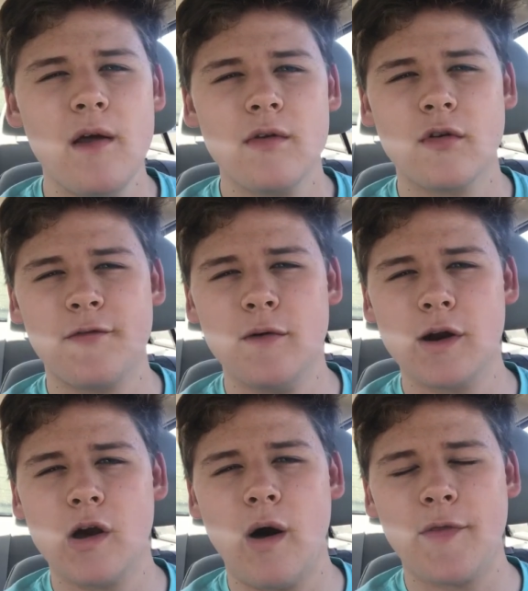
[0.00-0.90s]
So if you want
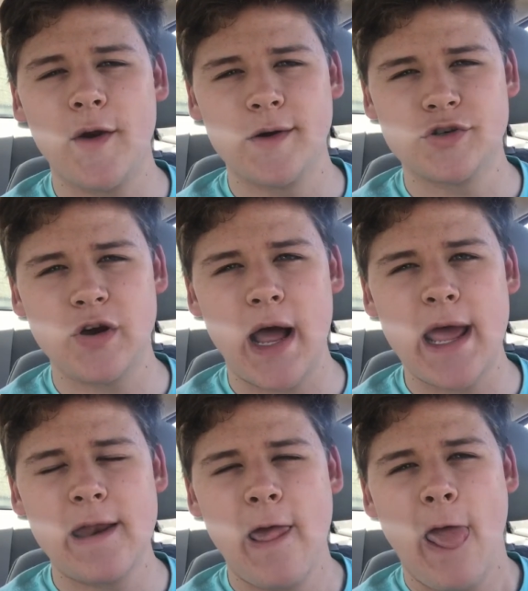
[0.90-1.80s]
to go out there and try
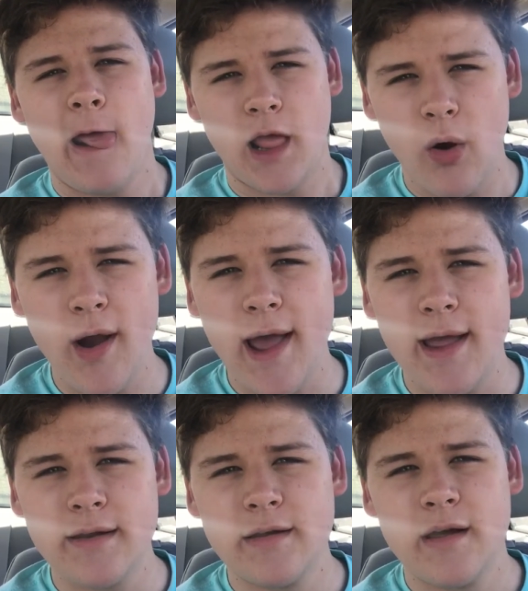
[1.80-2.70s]
it, go
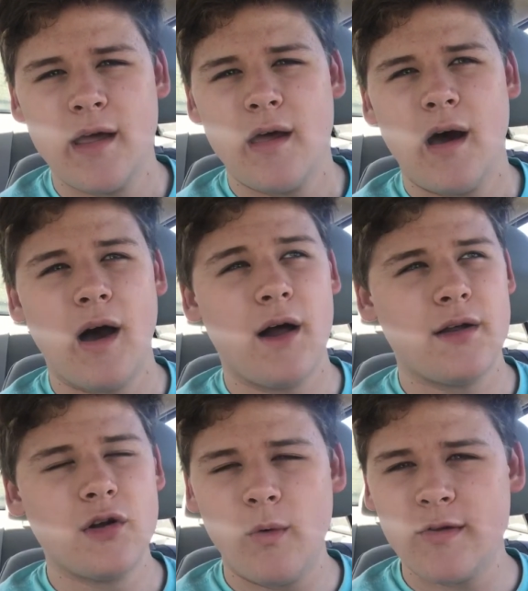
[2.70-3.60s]
ahead. Uh,
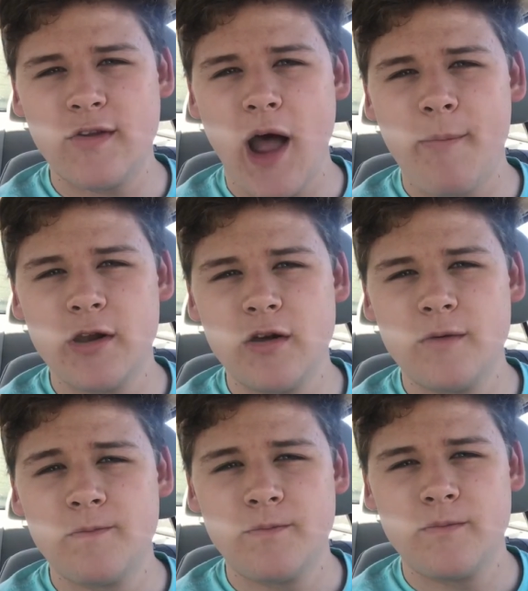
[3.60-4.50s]
no one's stopping
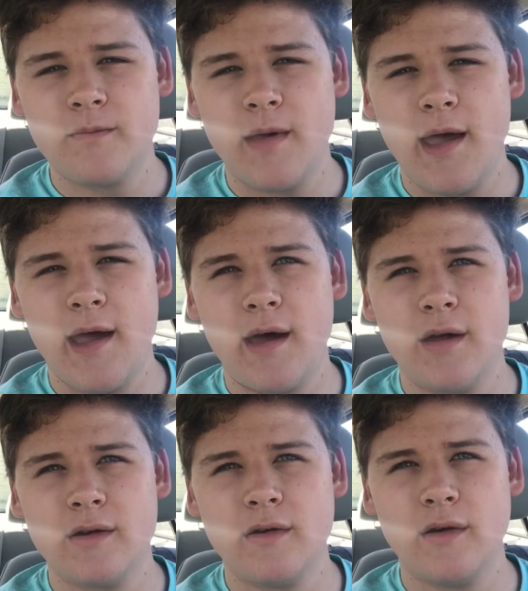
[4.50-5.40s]
you.
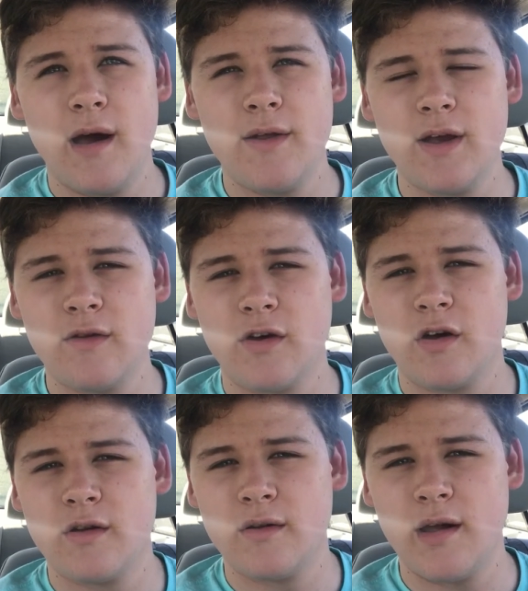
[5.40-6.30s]
And I think it's a
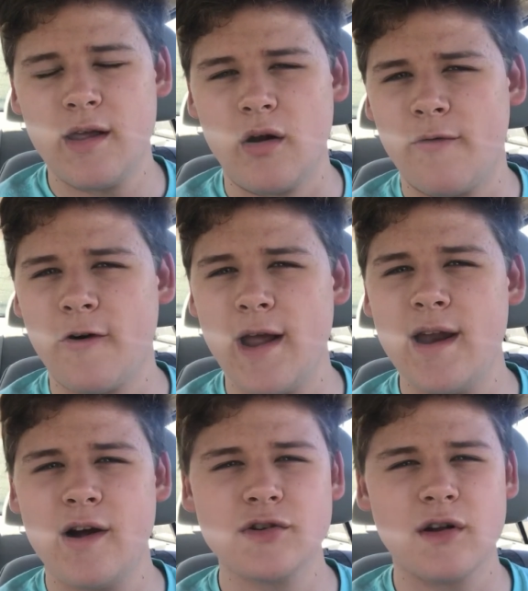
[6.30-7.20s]
good, you know, for
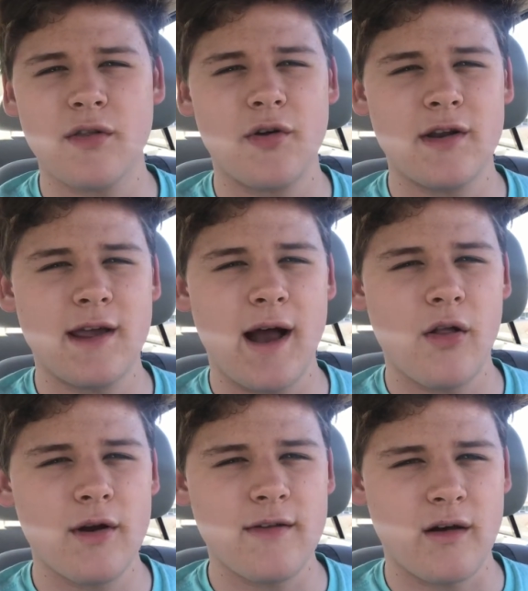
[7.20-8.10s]
830
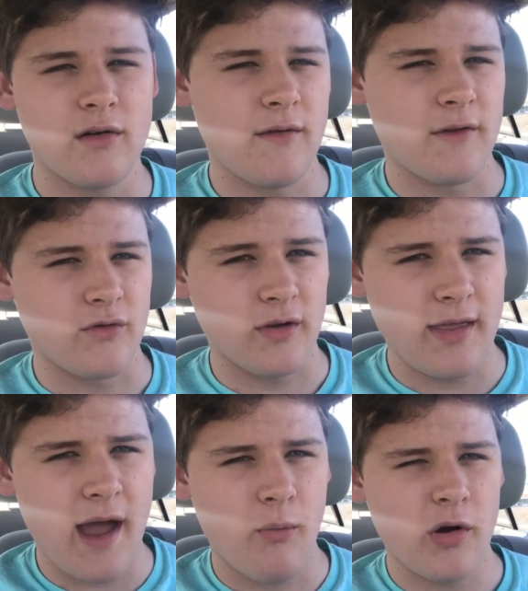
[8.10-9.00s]
calories, I don't know if it's really
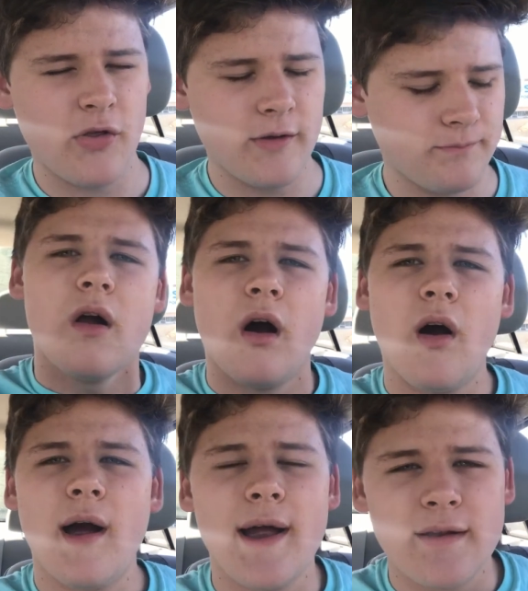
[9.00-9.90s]
that worth it. All
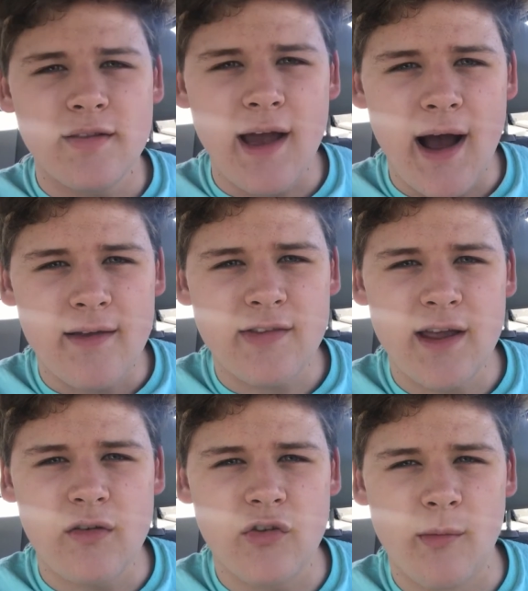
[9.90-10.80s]
right, guys,
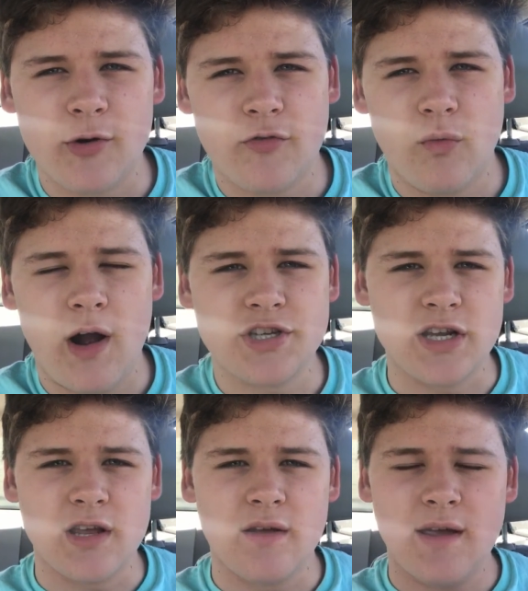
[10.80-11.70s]
thank you so much for
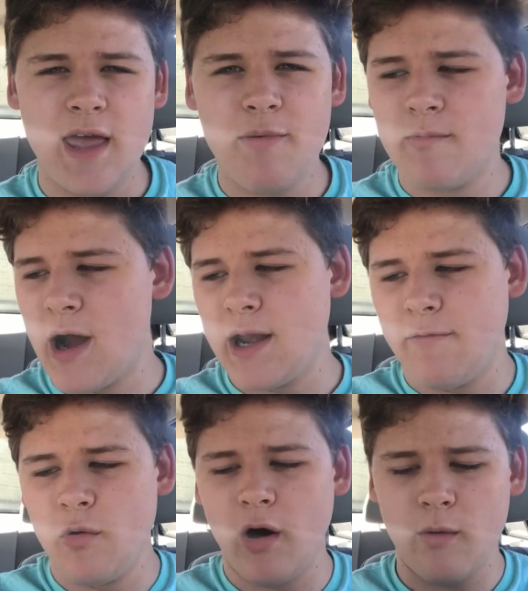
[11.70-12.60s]
watching. Keep in mind, if
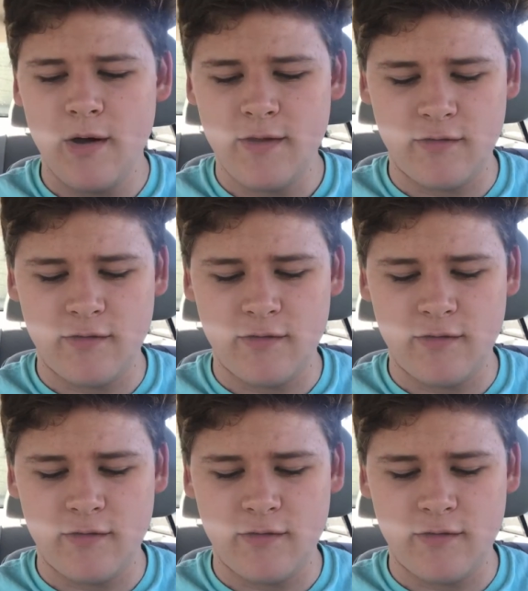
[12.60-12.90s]
you want to win this